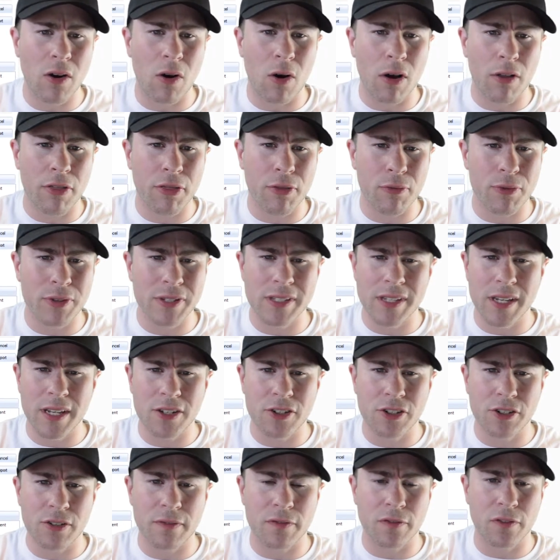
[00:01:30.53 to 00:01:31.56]

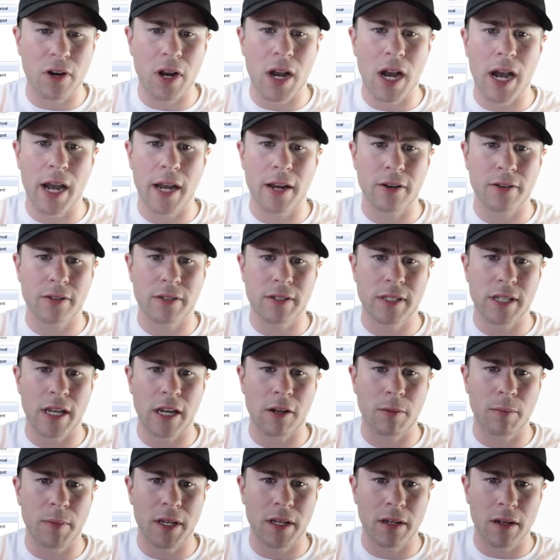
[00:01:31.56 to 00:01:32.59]
authorization for higher
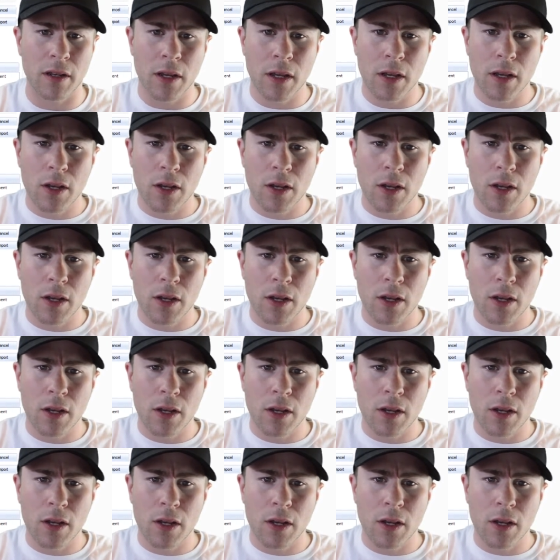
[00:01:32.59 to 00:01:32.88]
settlement,